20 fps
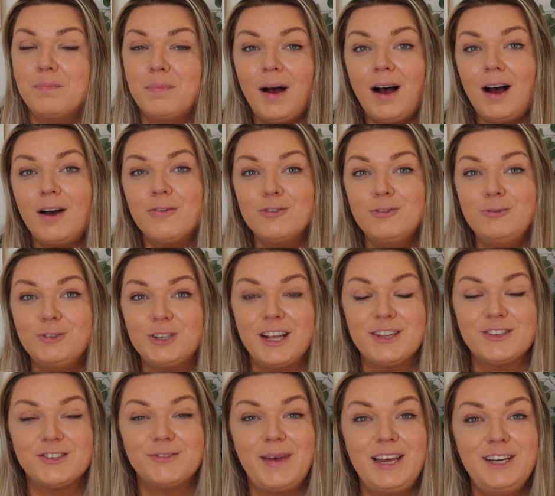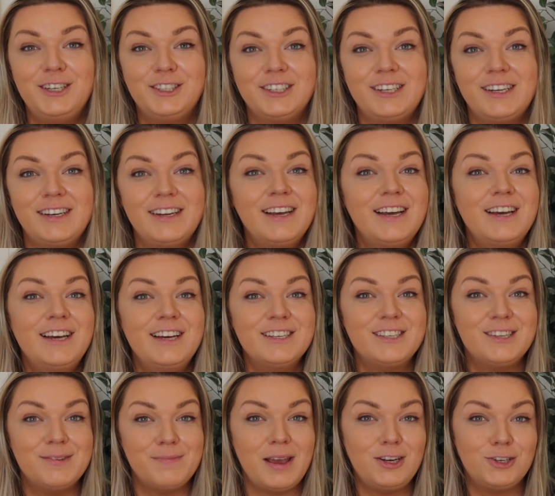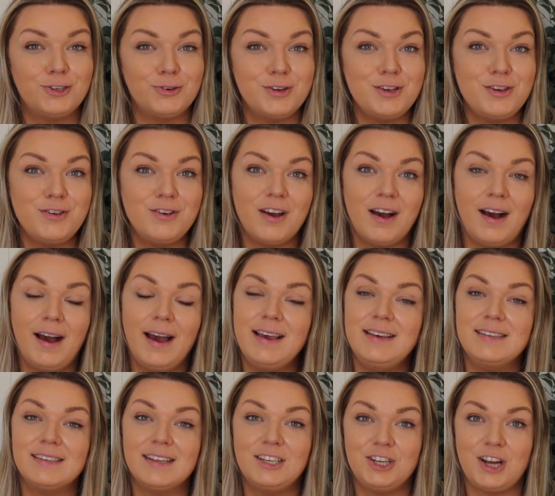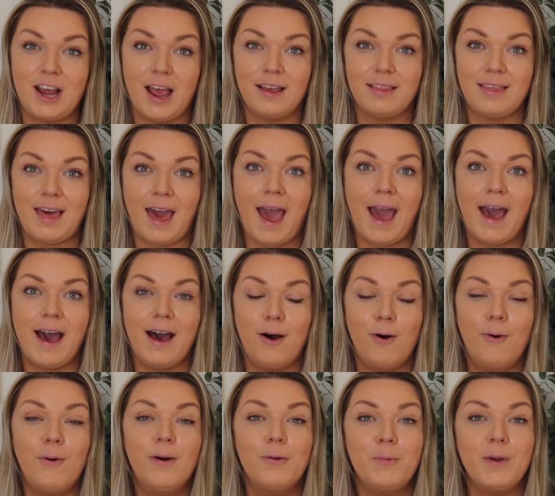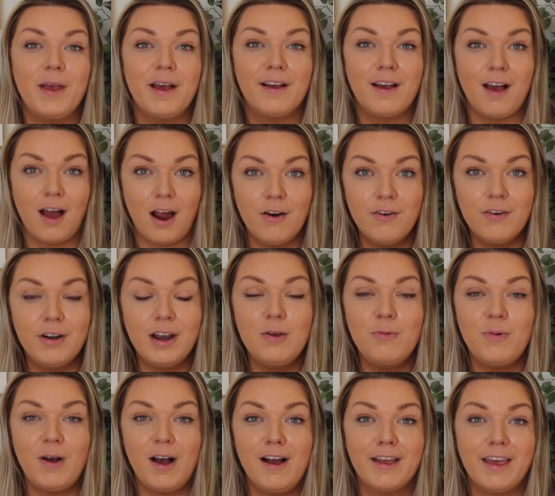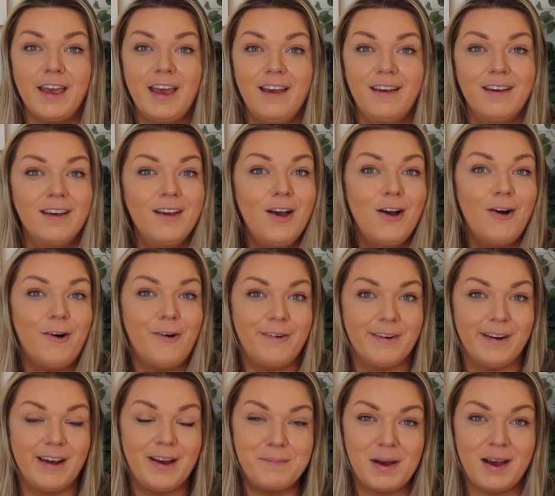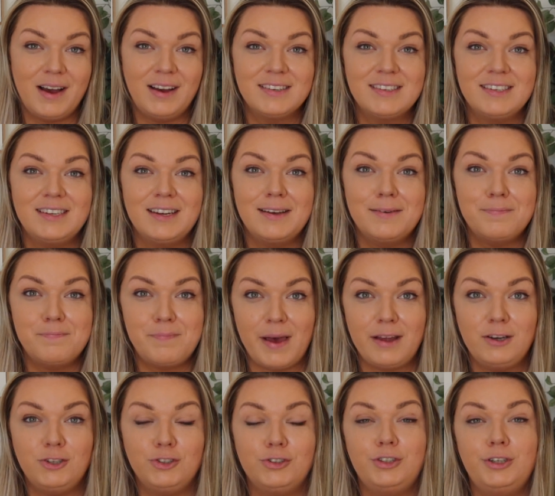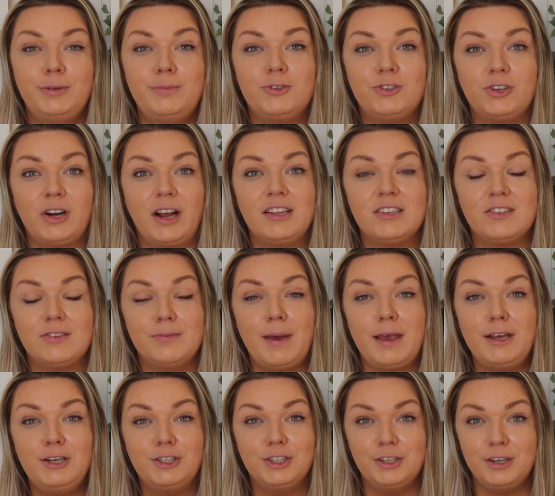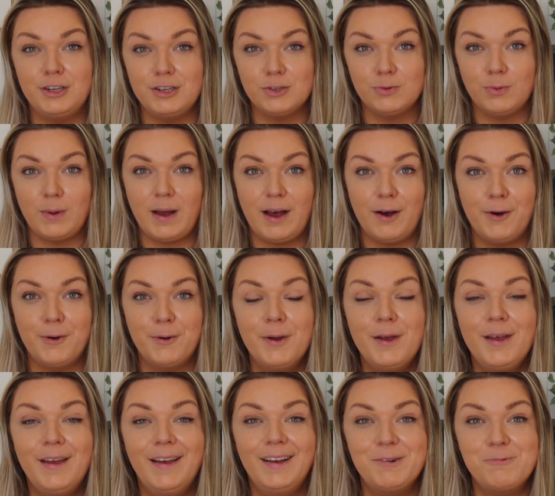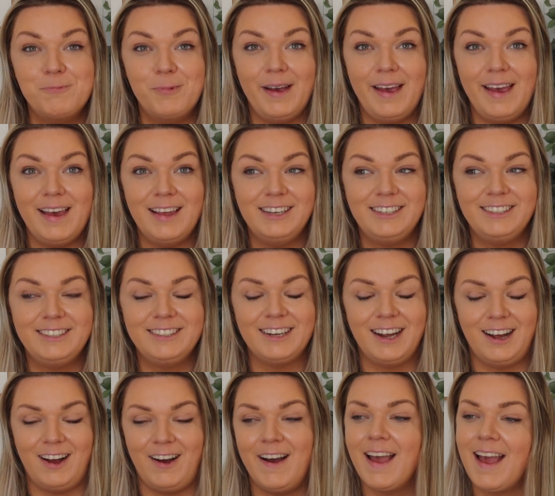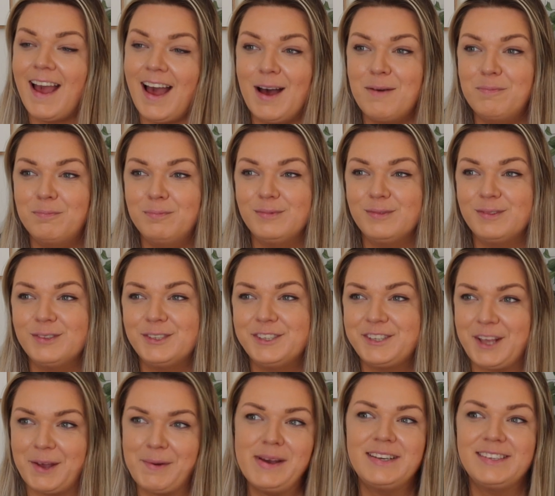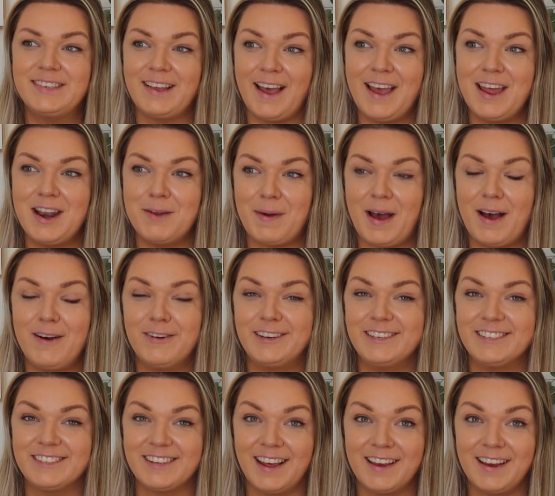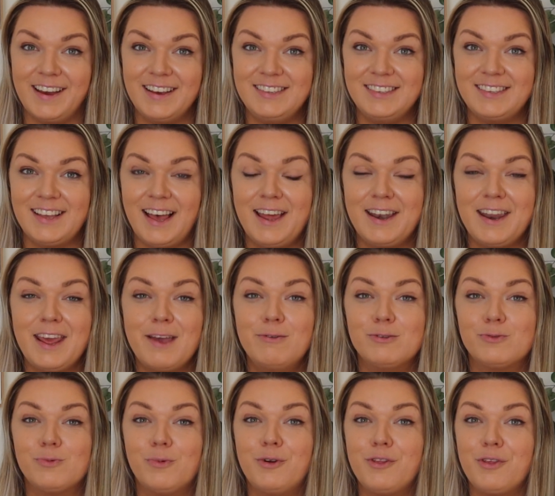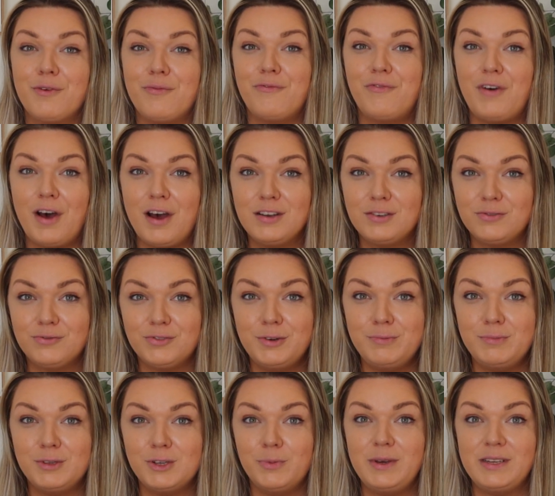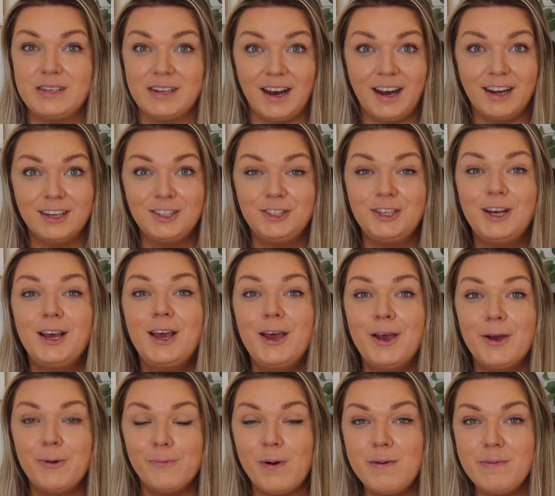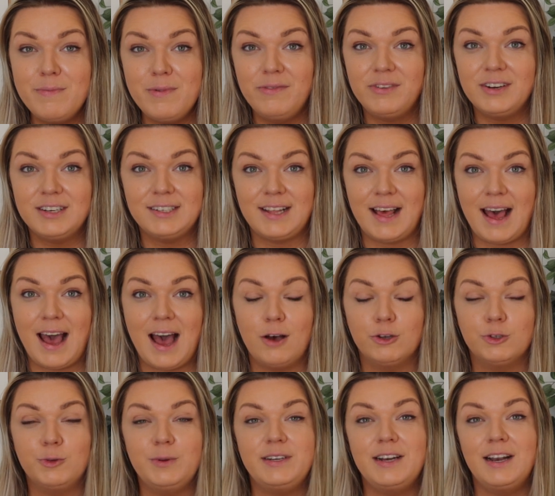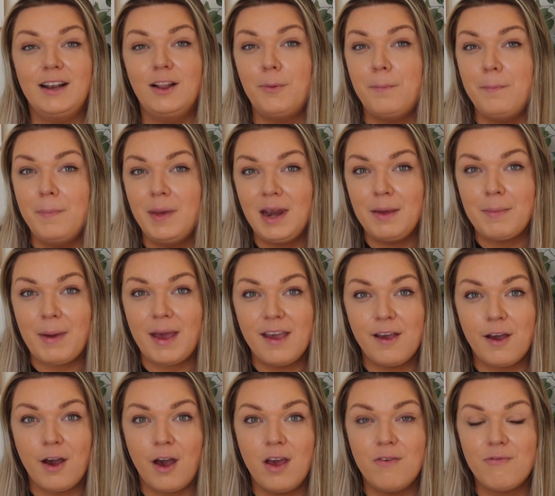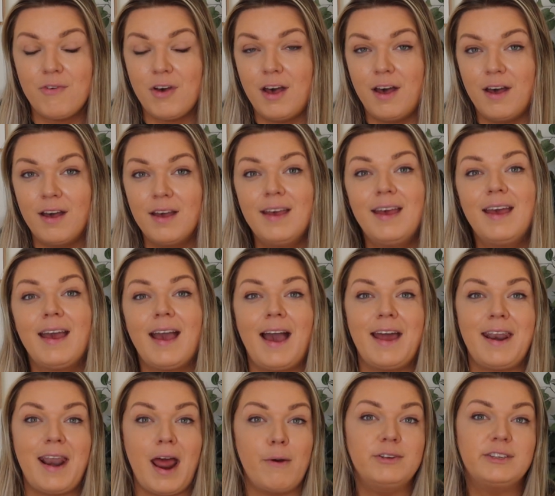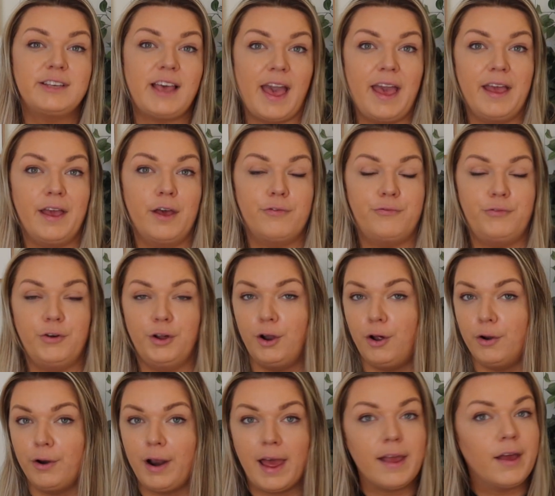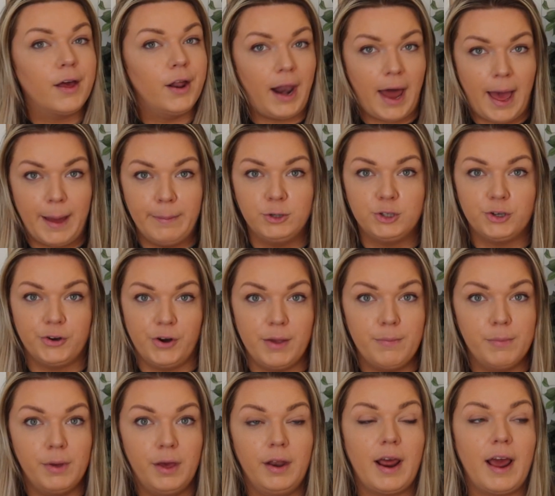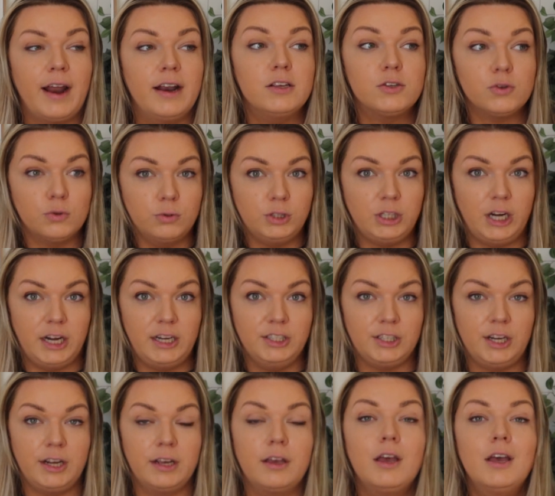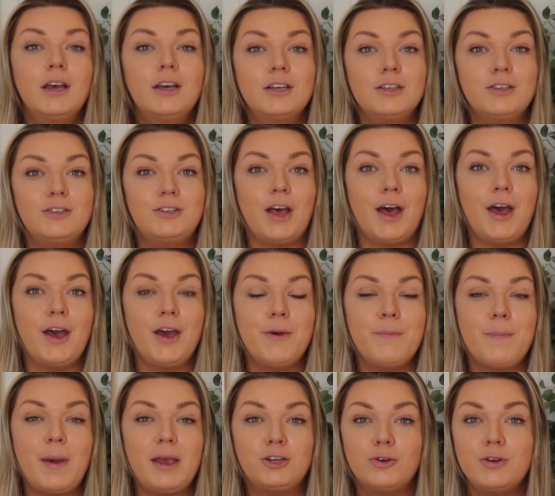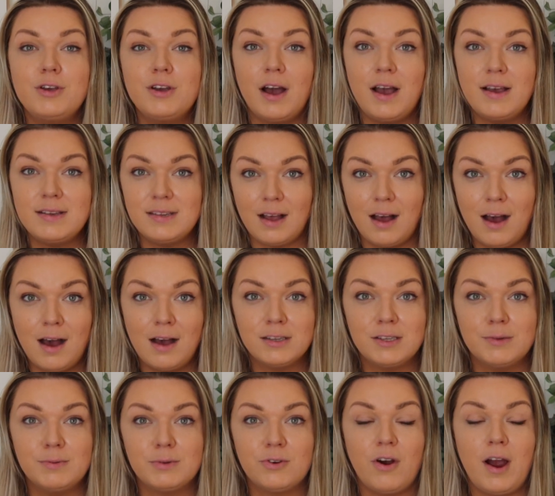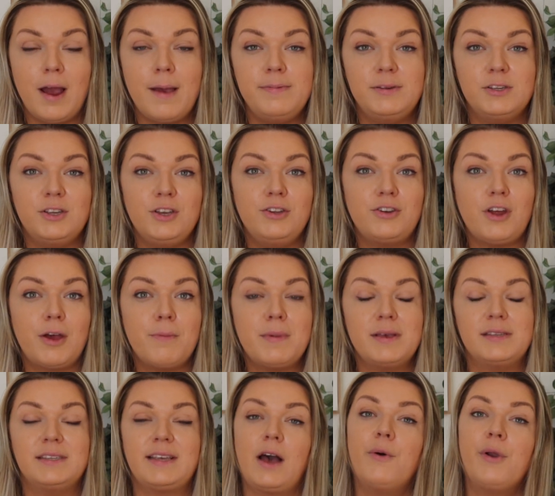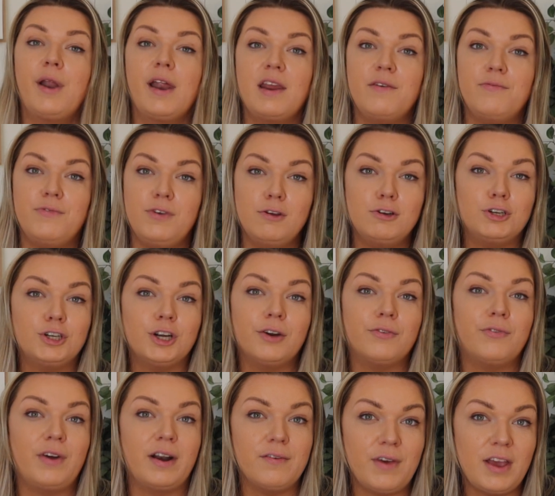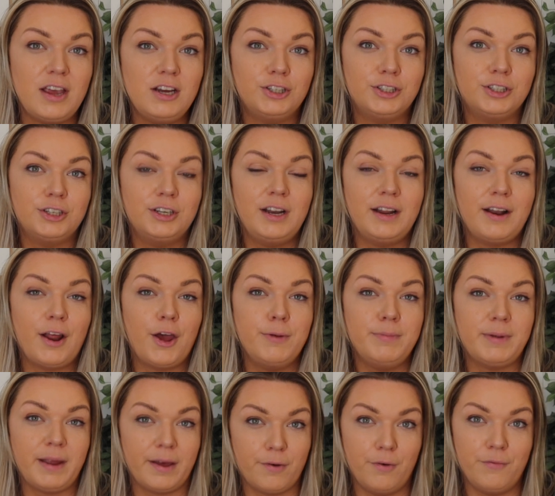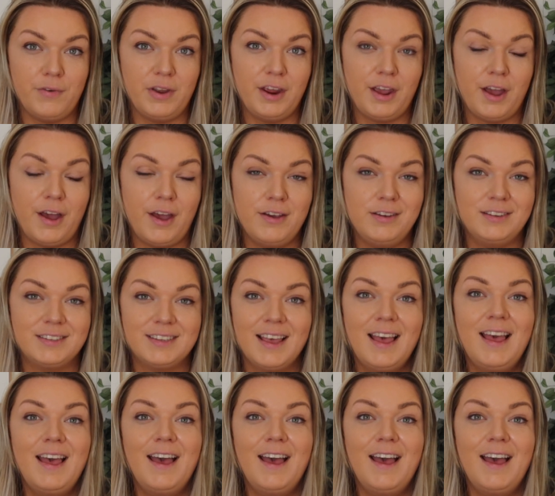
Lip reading: bathroom transformation, so make sure you guys check that out. And we are currently working on our master bedroom transformation as well, which I am so excited about because, like I said, it was one of the first rooms that we touched when we moved into the house. We did a little mini makeover, and now it's getting a full-on like glam treatment, and it's all changing. So make sure you guys are subscribed so you don't miss out on any future renovation and home decor videos.